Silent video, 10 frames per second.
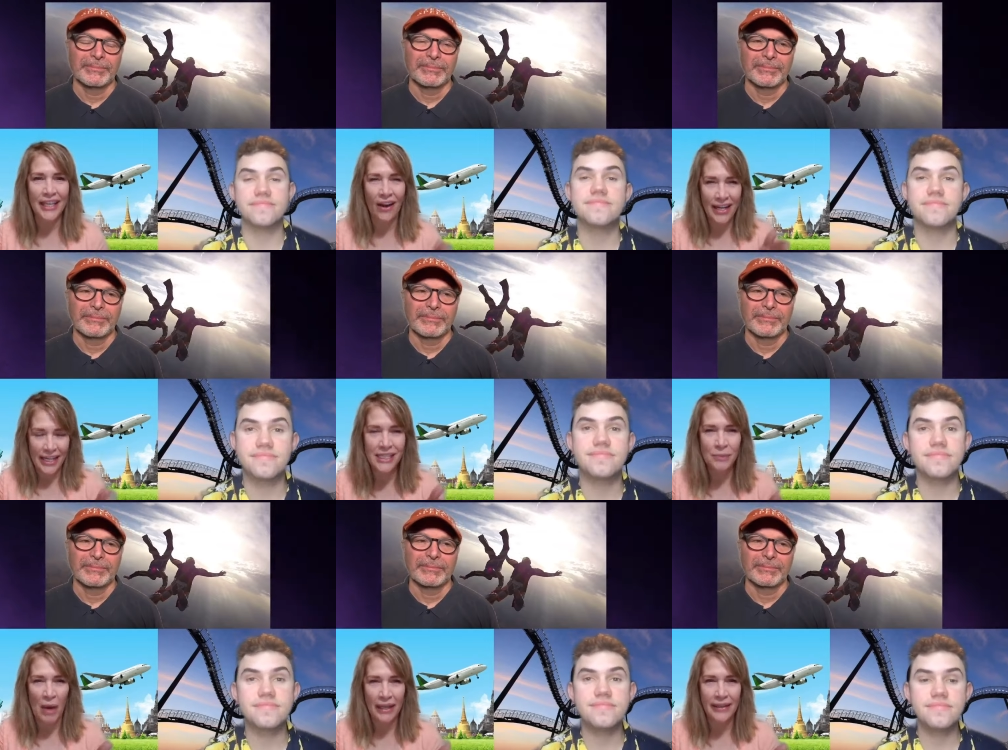Speaker 1: on his
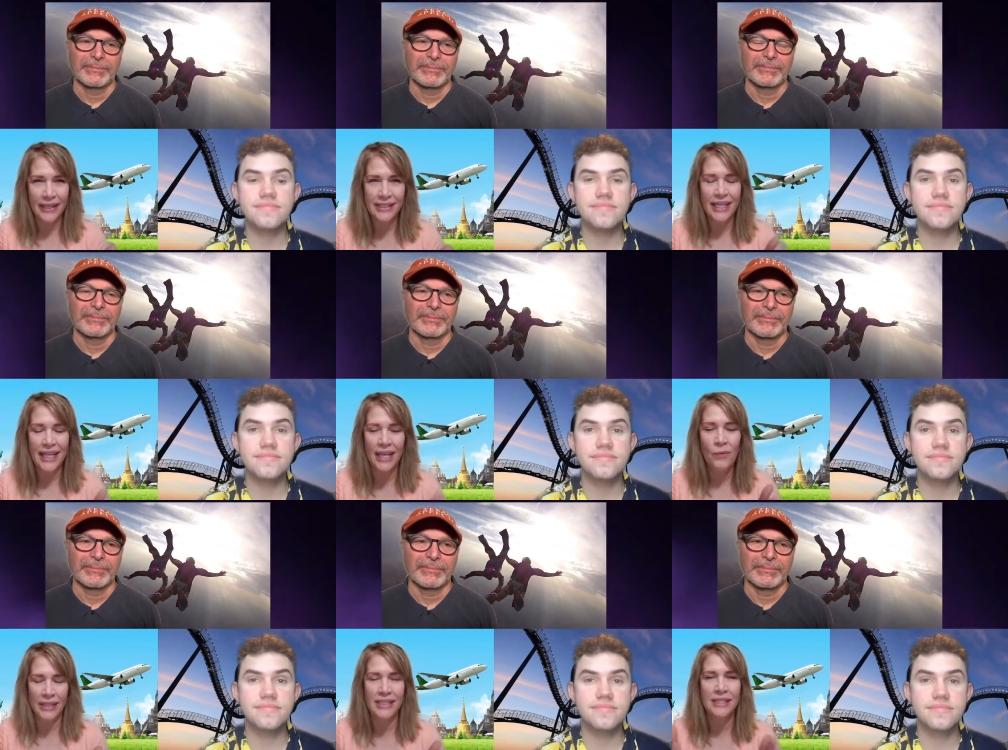bucket list, he
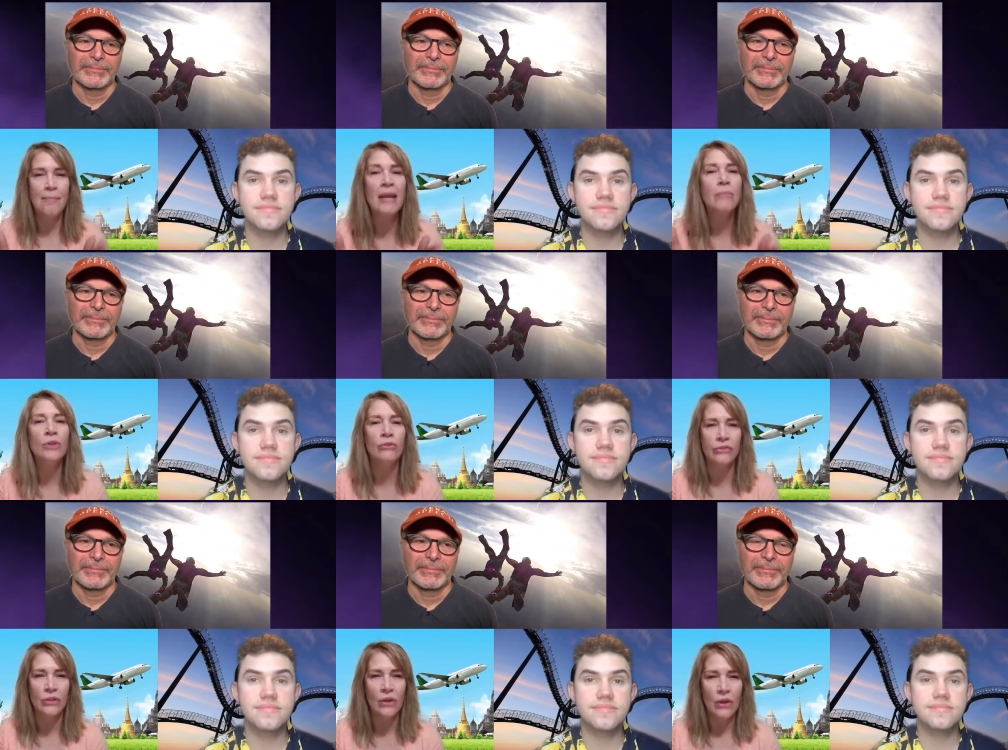wants to make moves.
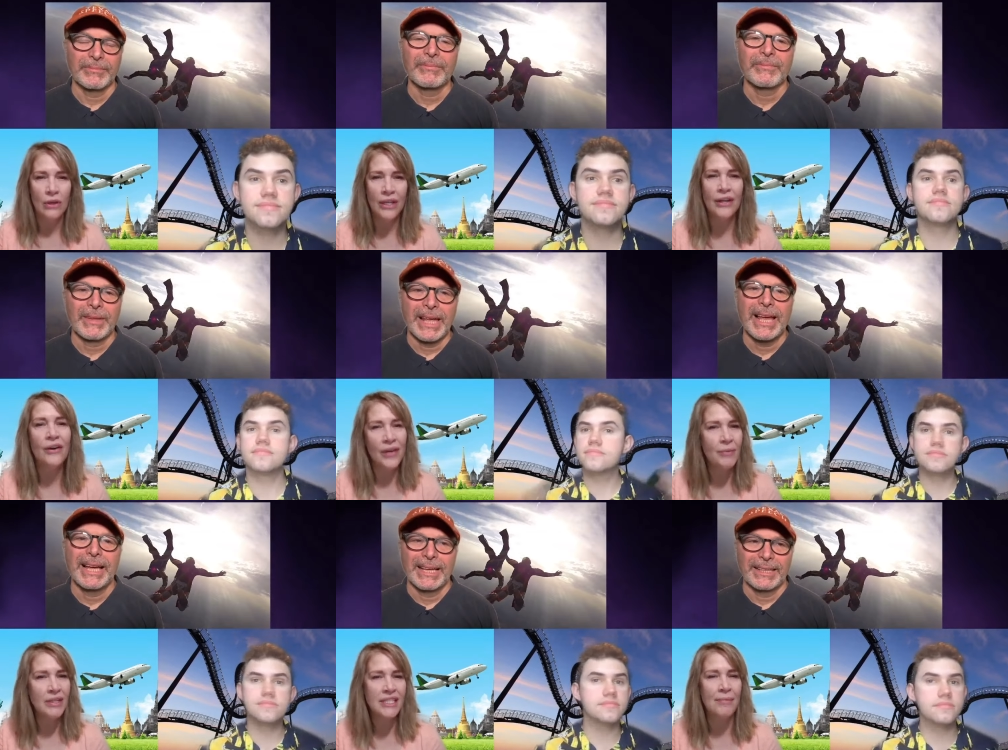You know, he
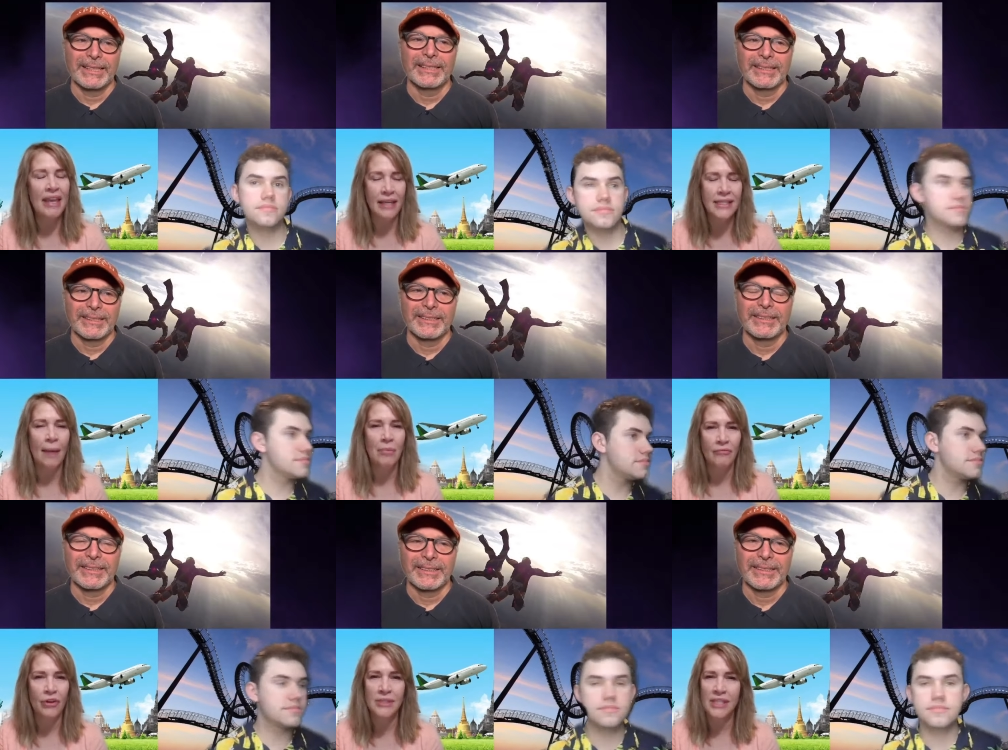wants to make things happen for
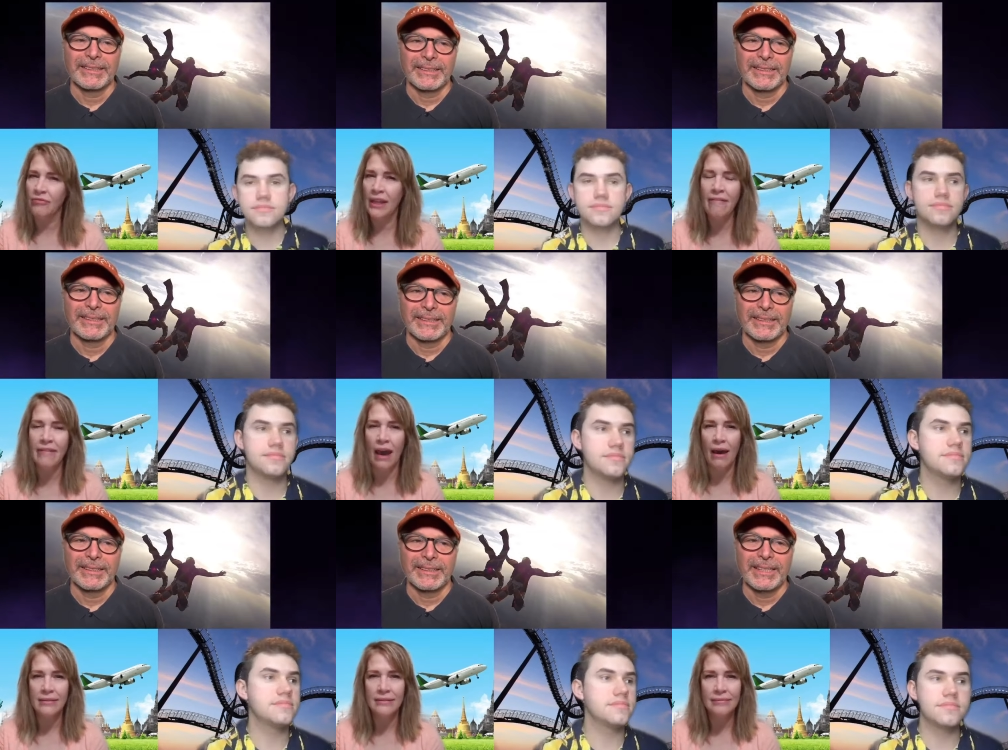himself. I love that.
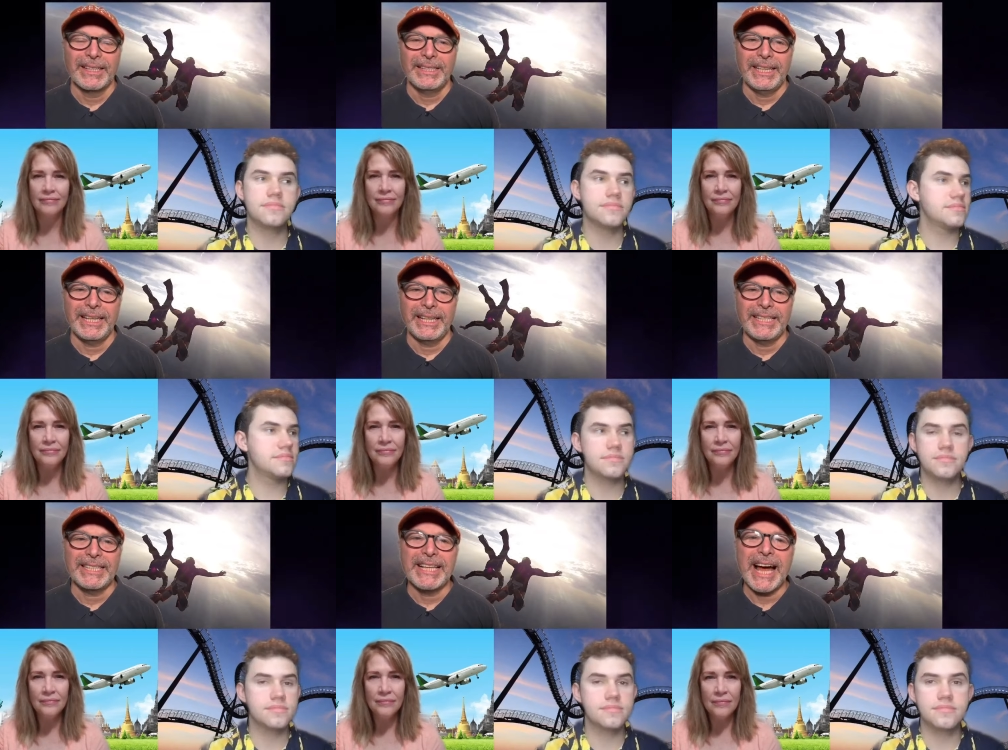
Speaker 2: Yeah,
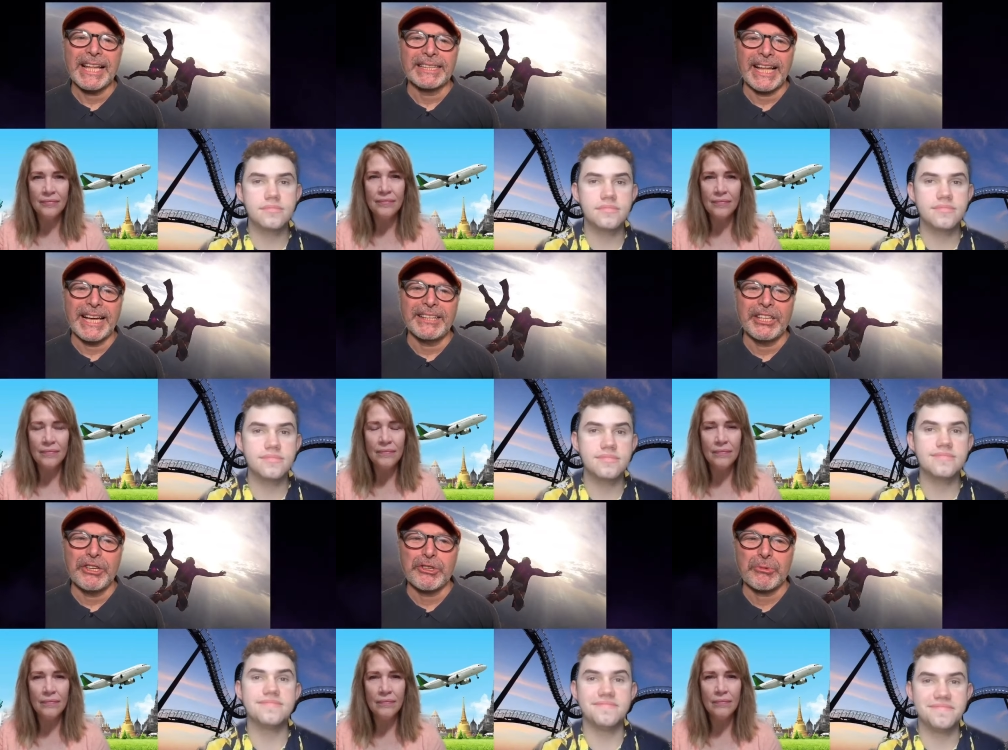it's not like the
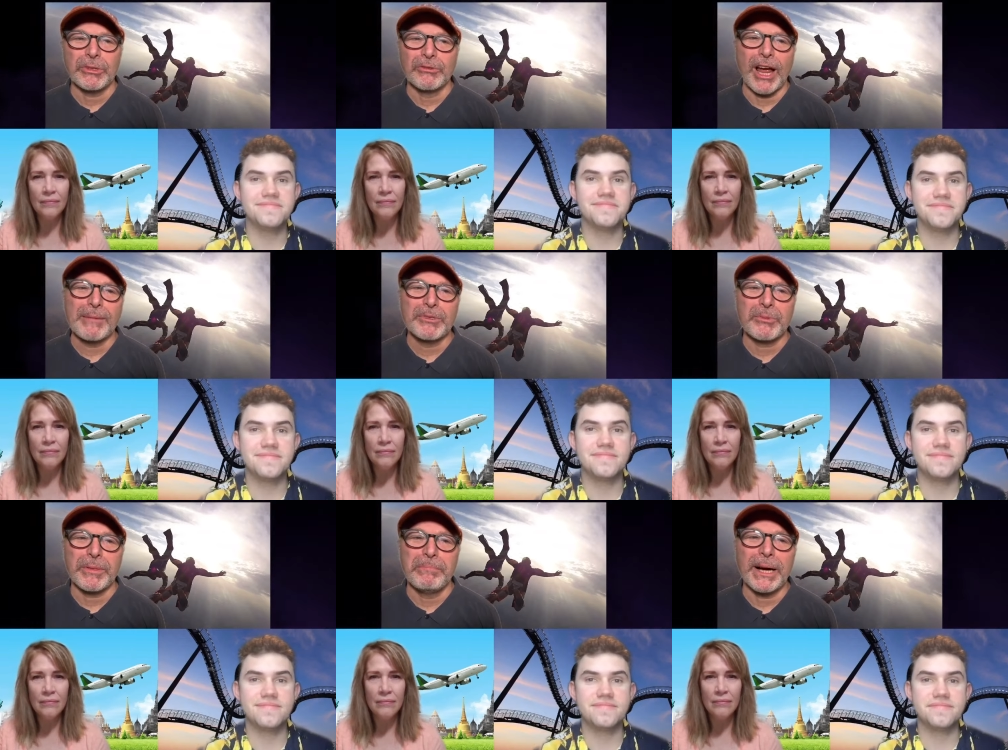usual rhymes
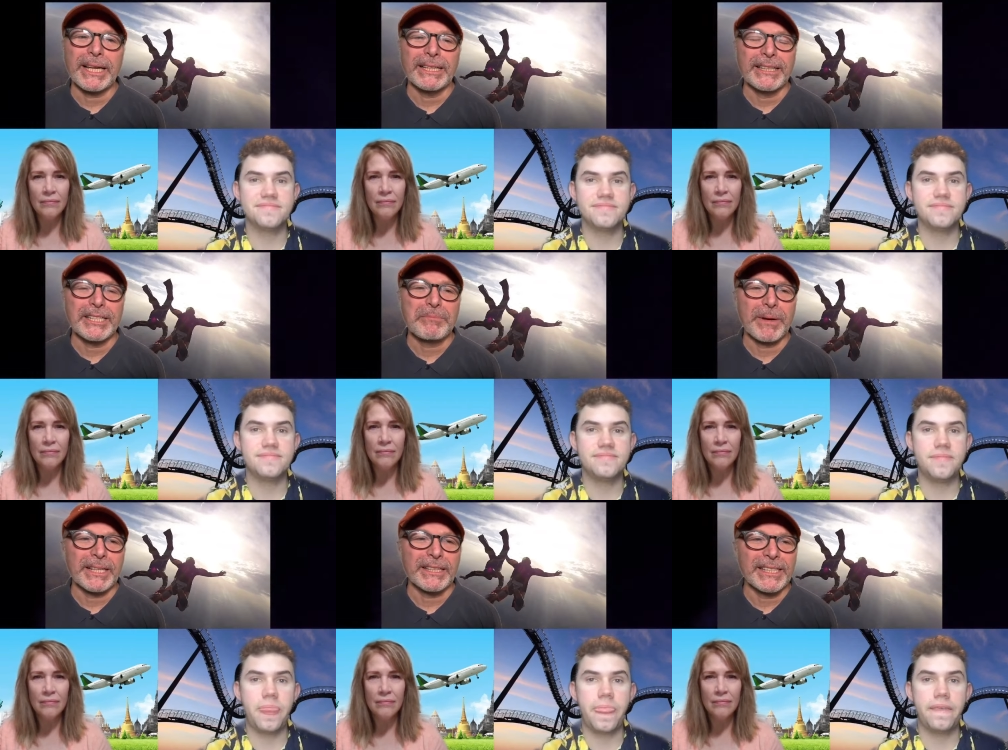with bucket list,
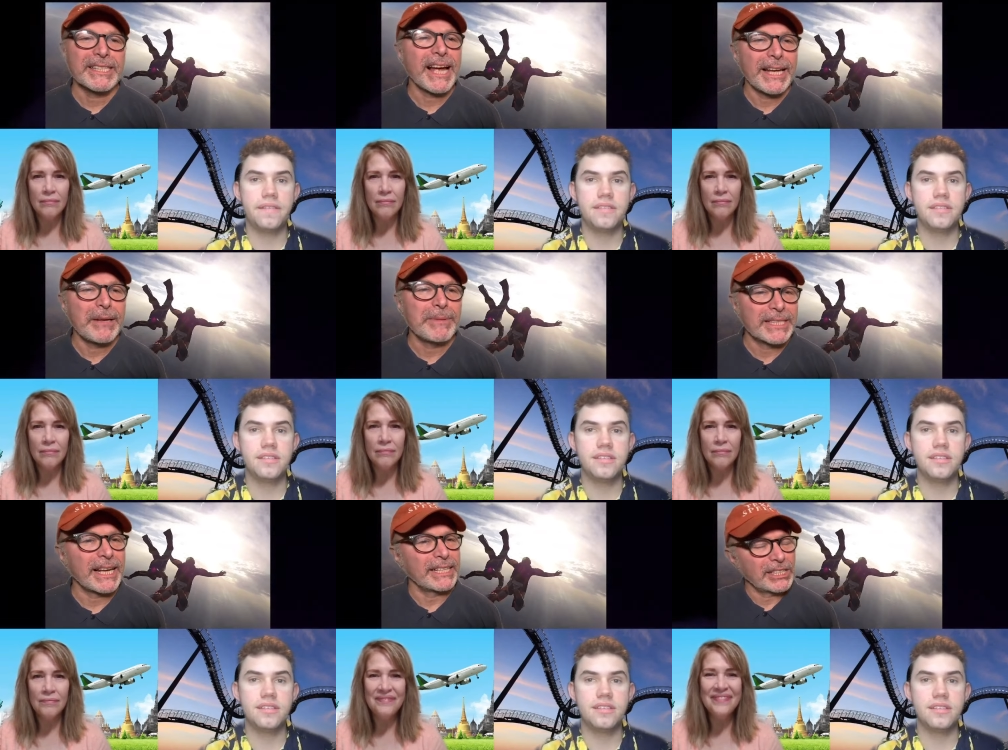bucket list item.
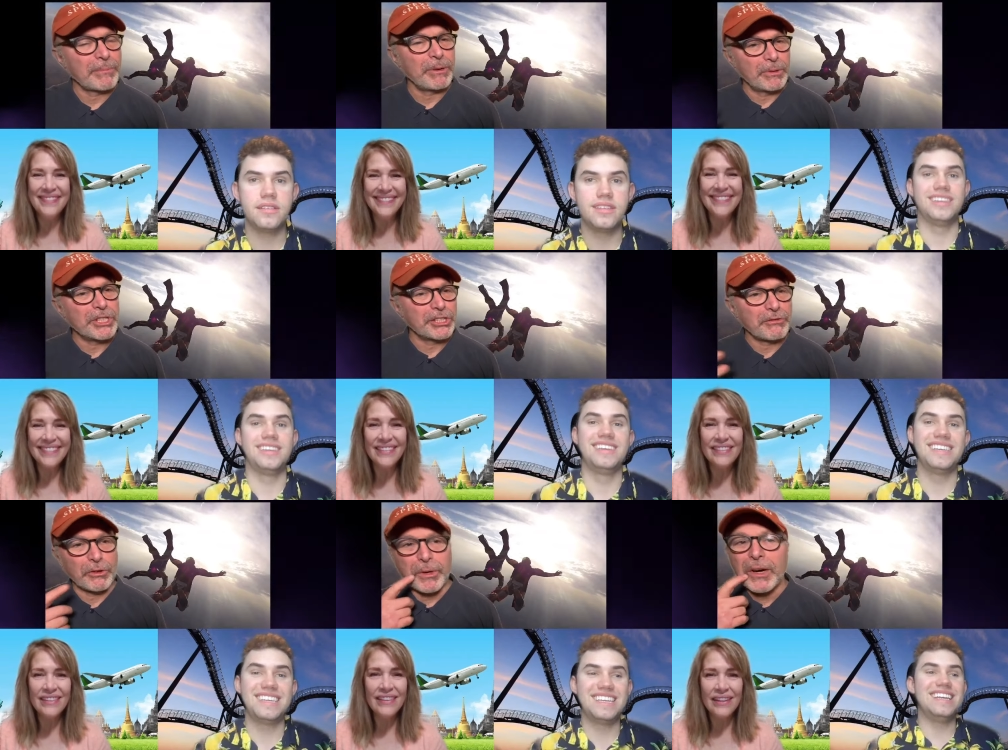It's like something which is
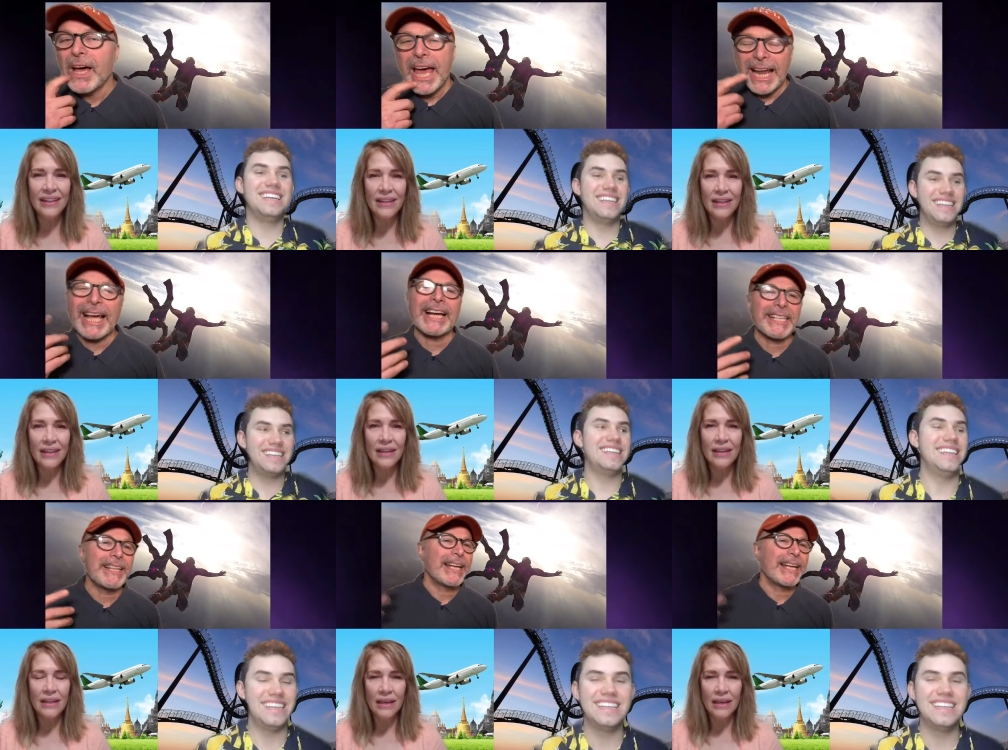for real. And I got to say